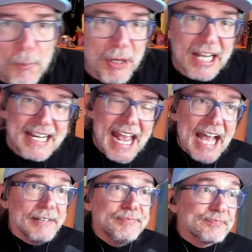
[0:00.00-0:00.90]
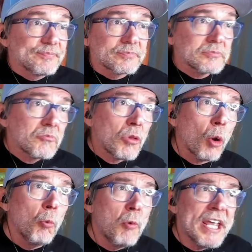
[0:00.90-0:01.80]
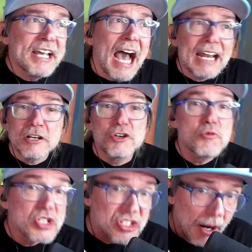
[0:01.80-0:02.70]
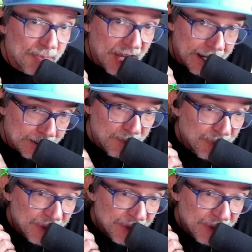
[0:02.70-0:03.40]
But again, we got to do something.